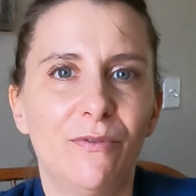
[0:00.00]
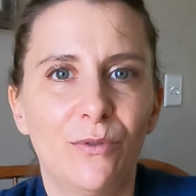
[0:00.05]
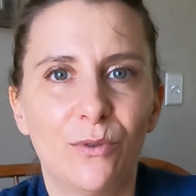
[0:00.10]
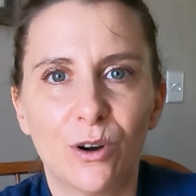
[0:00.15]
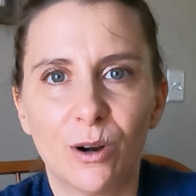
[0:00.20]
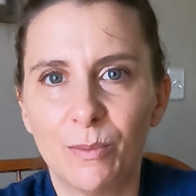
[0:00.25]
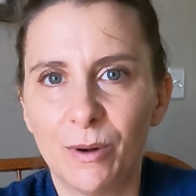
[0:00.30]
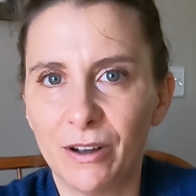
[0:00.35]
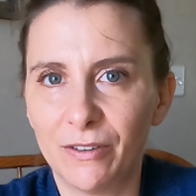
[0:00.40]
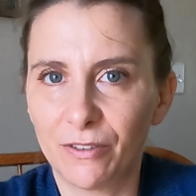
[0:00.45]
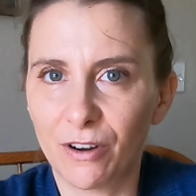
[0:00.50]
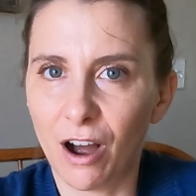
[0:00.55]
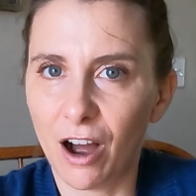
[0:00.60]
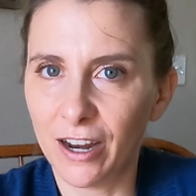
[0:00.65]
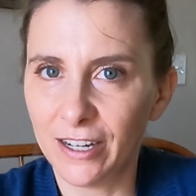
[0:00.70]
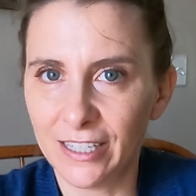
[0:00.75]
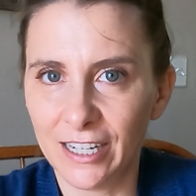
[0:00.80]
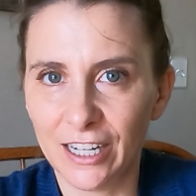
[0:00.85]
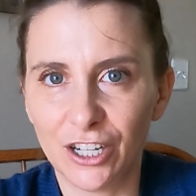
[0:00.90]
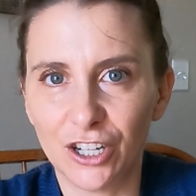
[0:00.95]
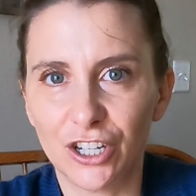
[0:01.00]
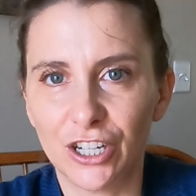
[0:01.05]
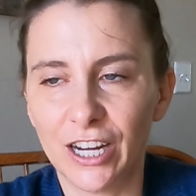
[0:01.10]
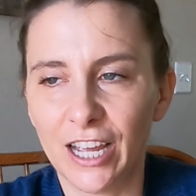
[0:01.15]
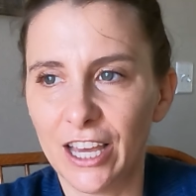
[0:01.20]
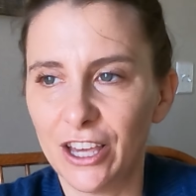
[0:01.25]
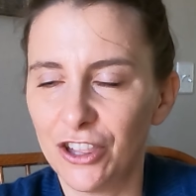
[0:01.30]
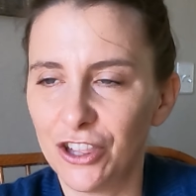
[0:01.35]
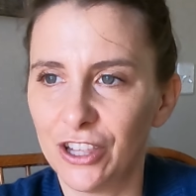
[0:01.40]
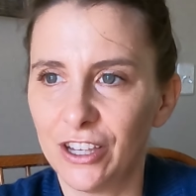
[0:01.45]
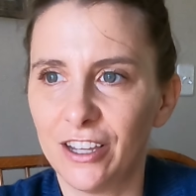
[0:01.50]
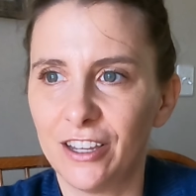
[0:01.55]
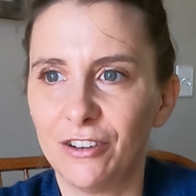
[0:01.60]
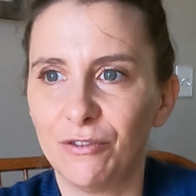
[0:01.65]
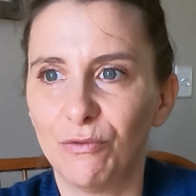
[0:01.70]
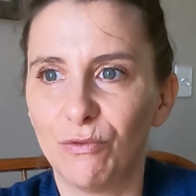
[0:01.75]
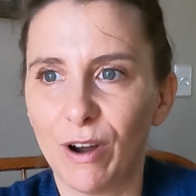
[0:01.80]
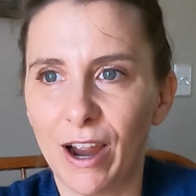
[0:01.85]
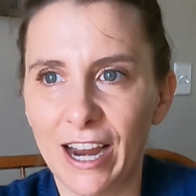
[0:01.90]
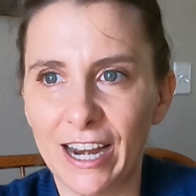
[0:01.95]
form of content
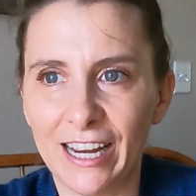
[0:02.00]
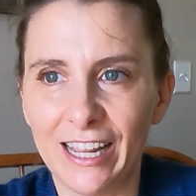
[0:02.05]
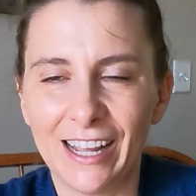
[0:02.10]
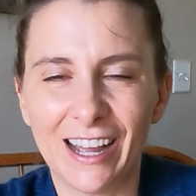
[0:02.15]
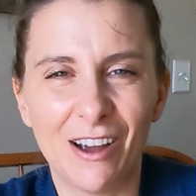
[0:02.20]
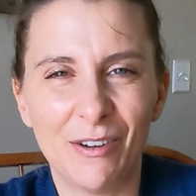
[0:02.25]
creation, writing.